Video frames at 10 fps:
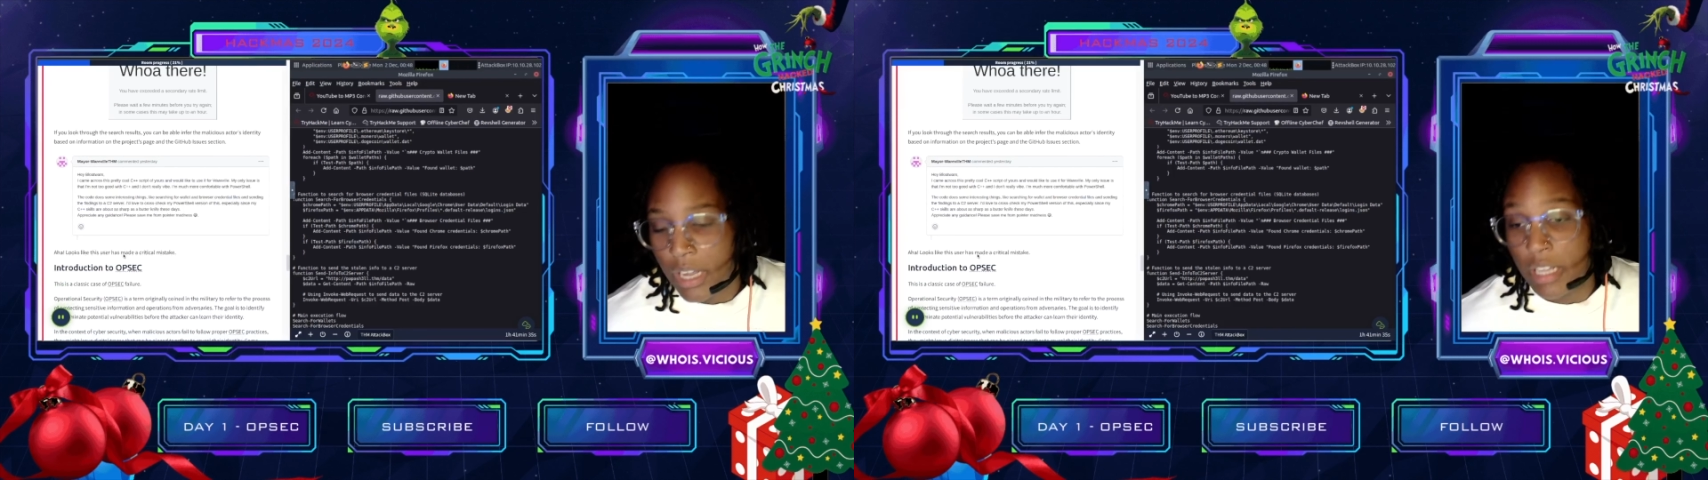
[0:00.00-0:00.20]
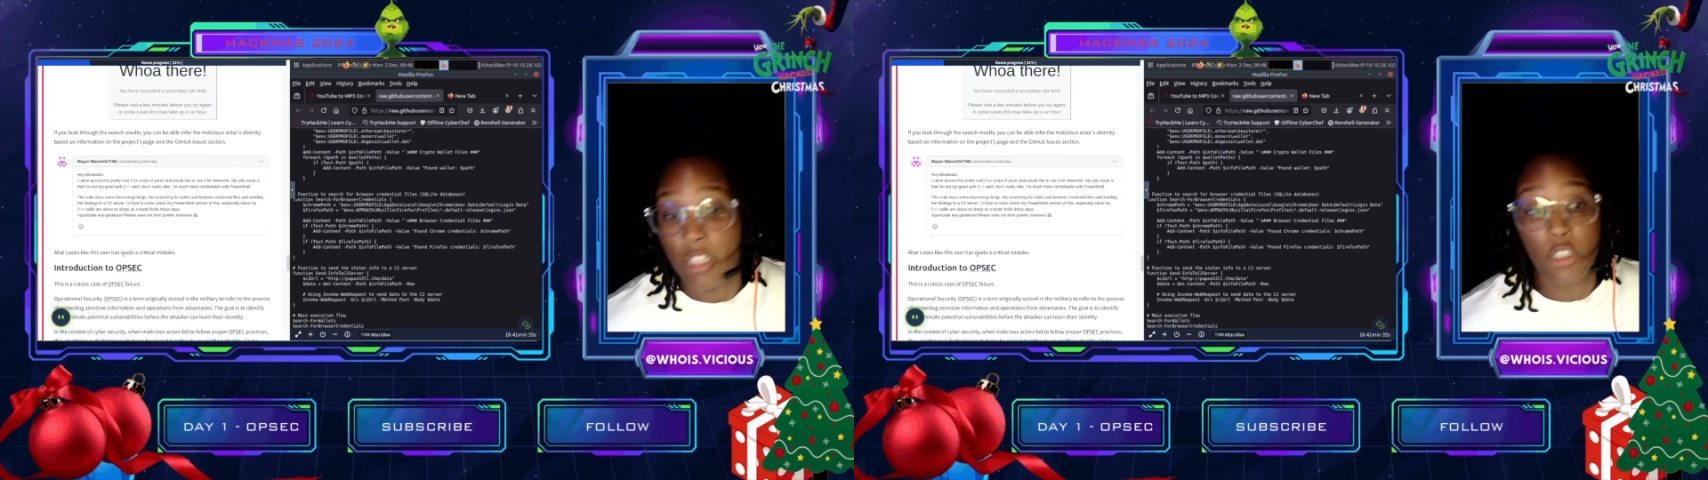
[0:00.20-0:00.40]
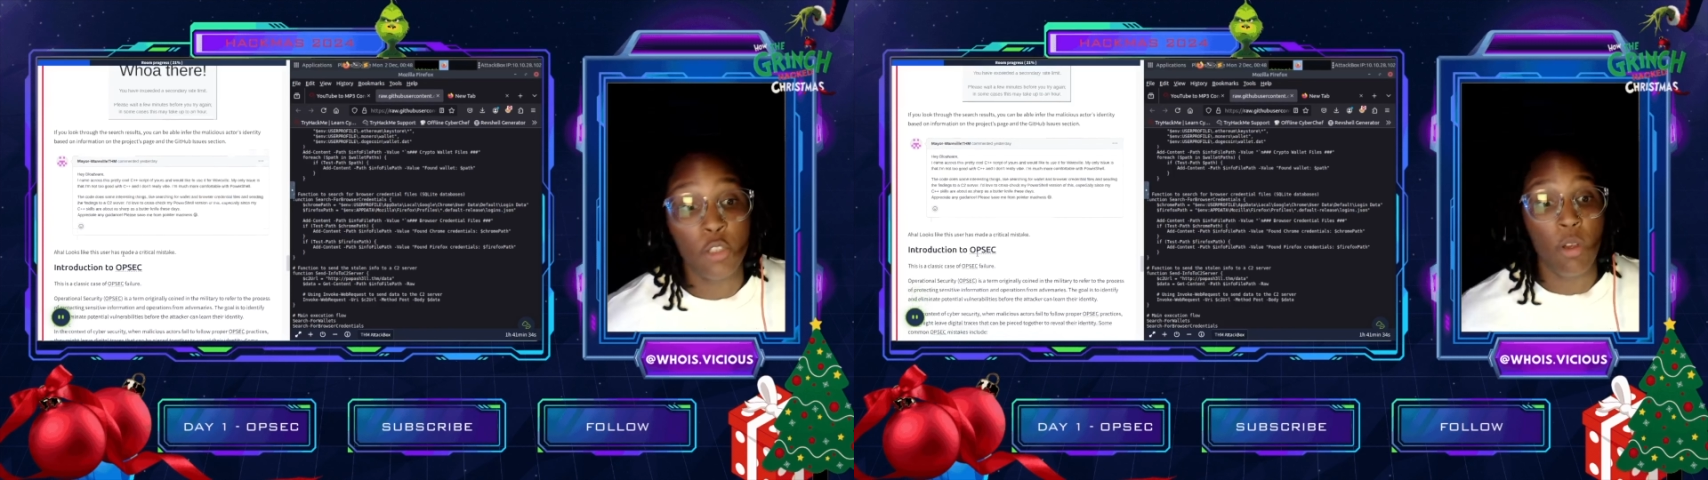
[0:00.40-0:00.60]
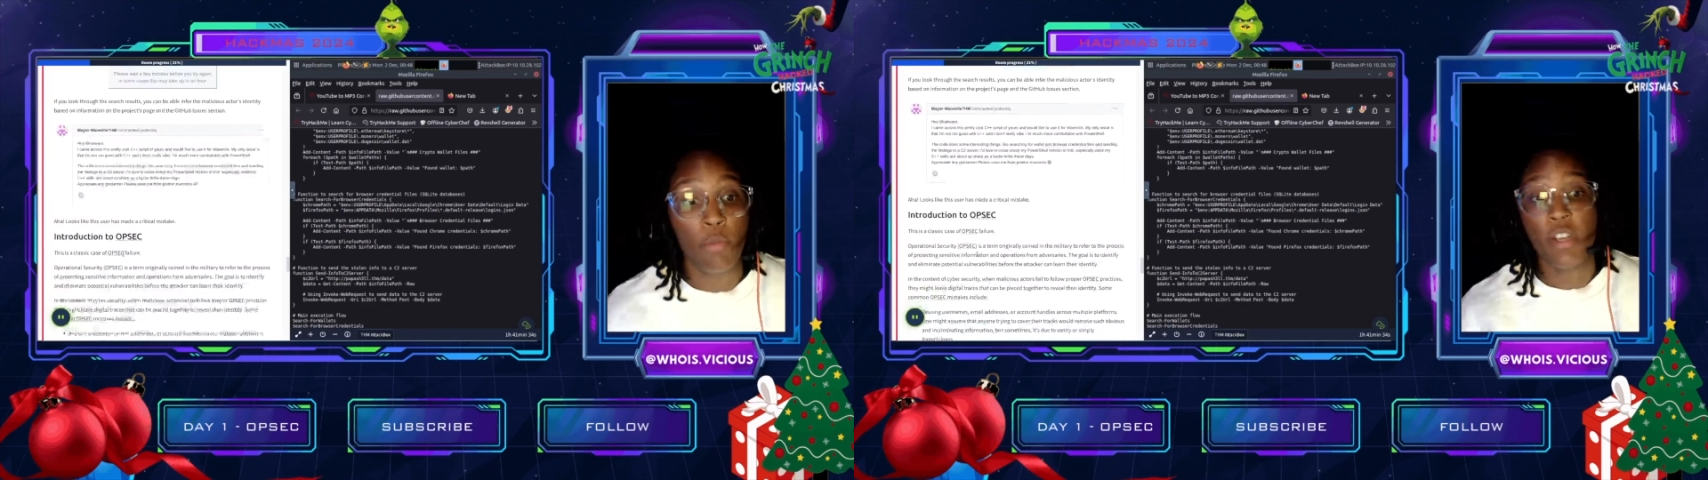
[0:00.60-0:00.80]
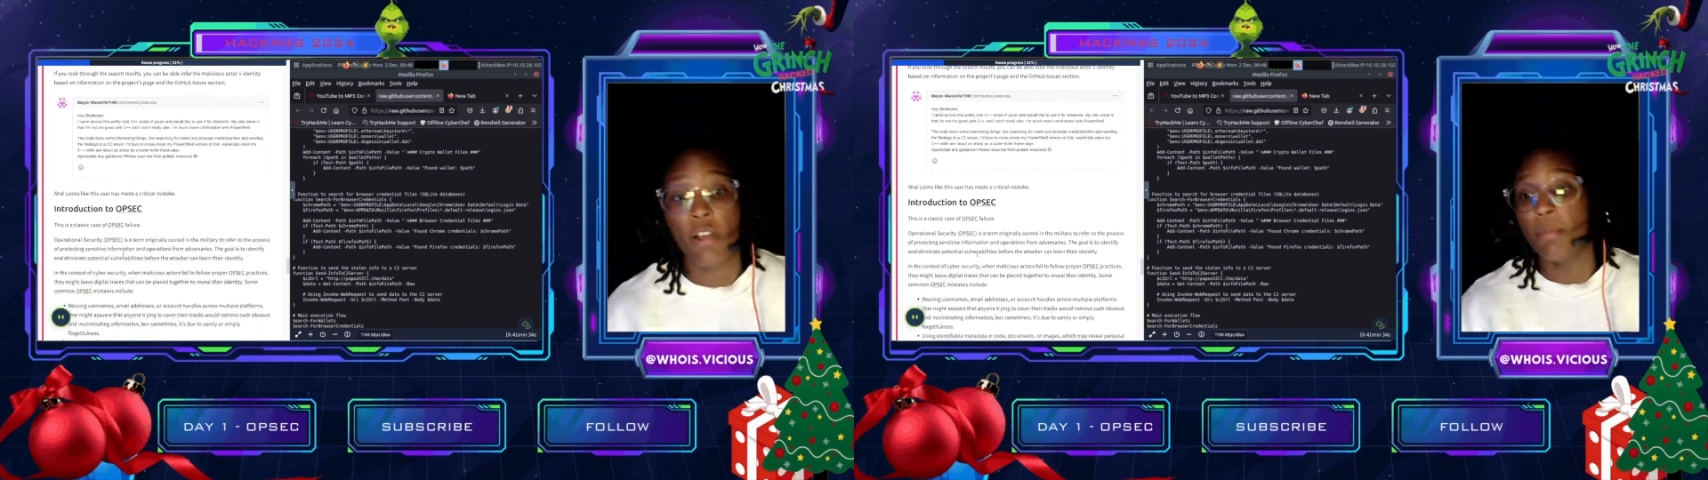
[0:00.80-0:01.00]
This is where we
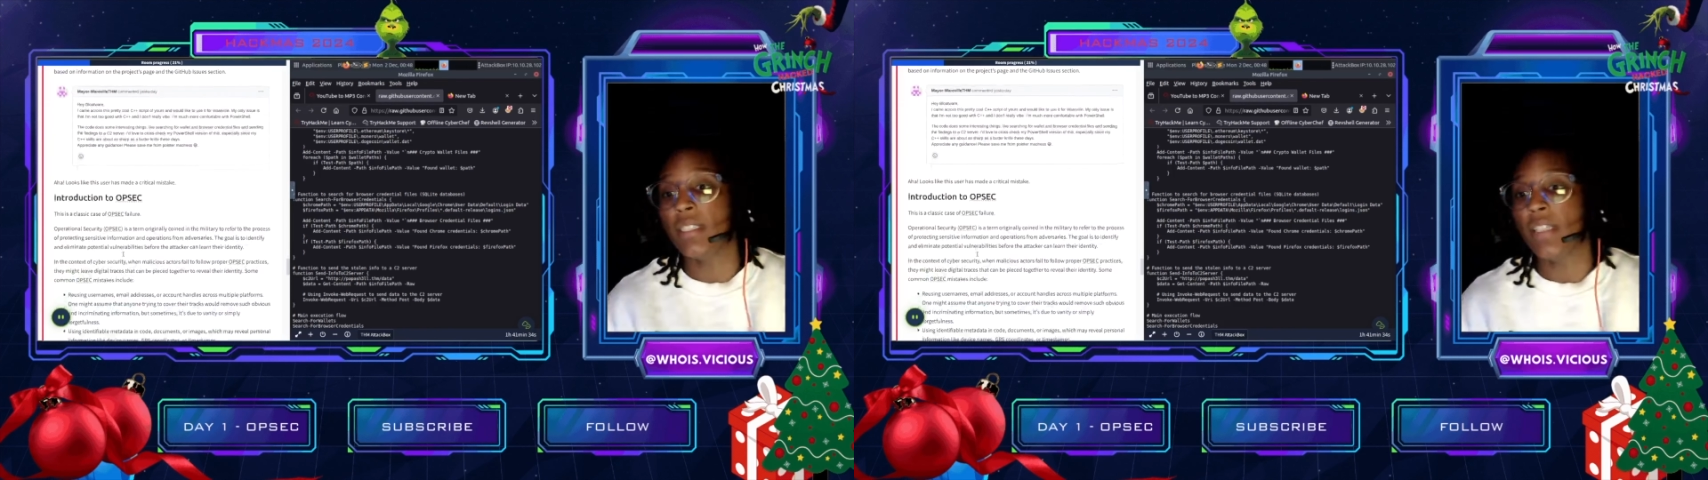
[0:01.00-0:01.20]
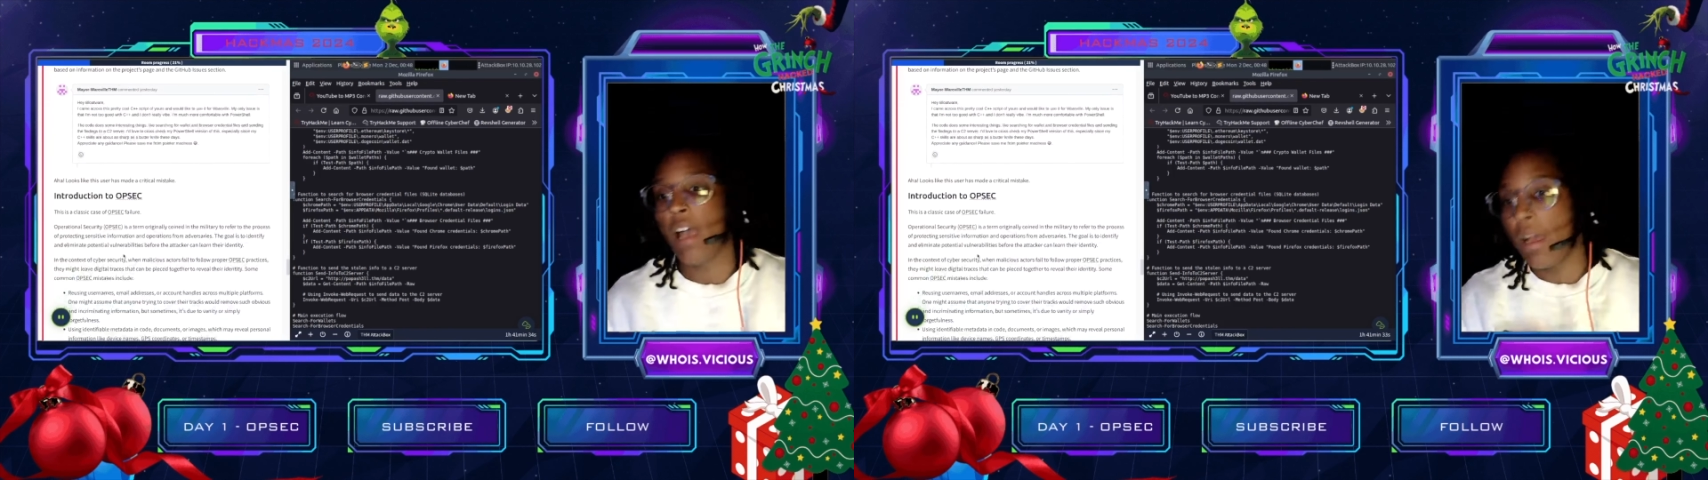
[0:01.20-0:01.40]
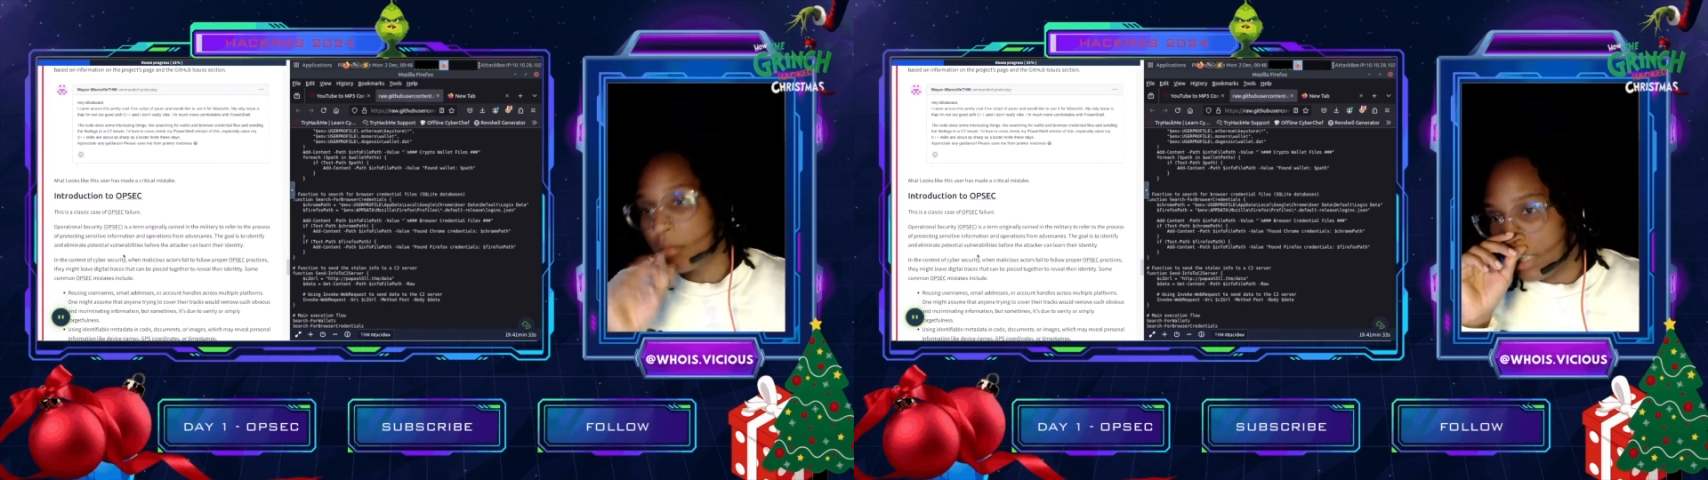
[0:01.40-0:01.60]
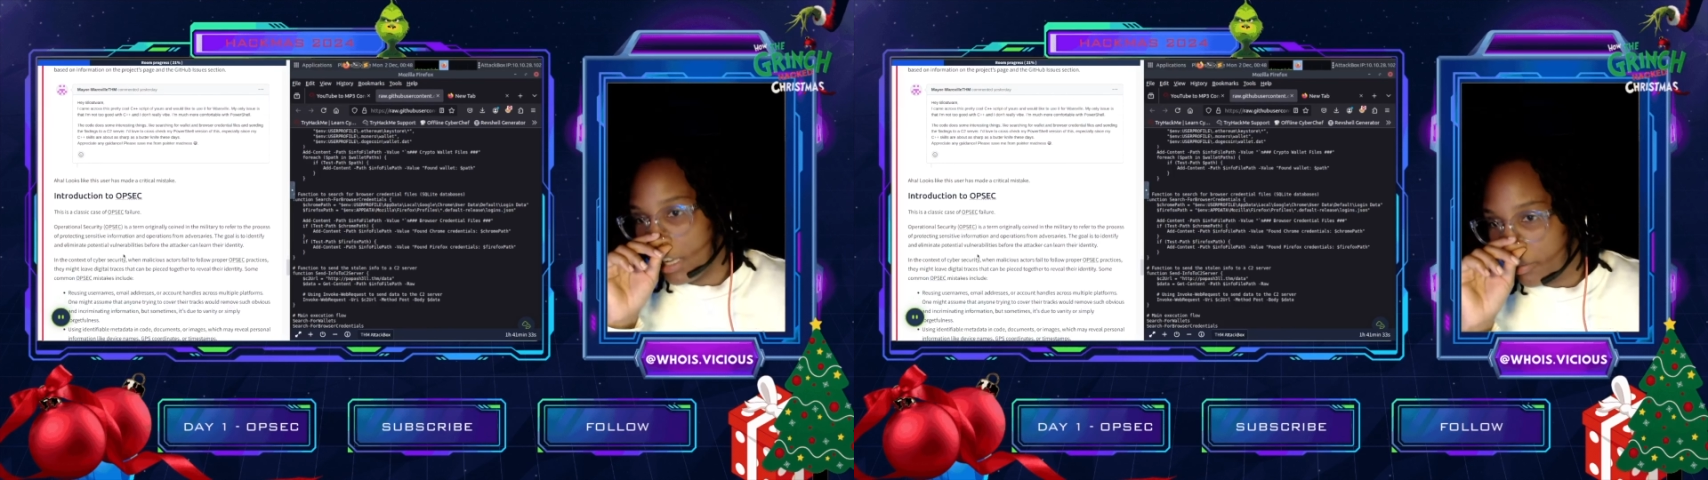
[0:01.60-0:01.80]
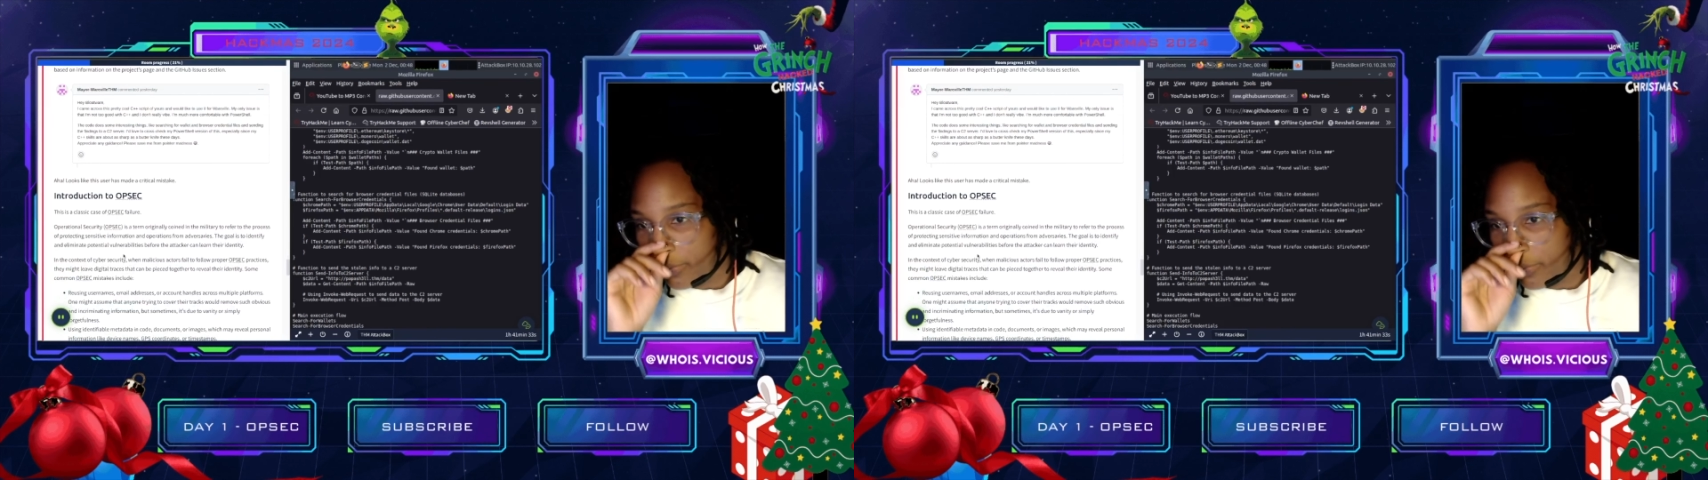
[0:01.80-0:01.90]
come into OPSEC.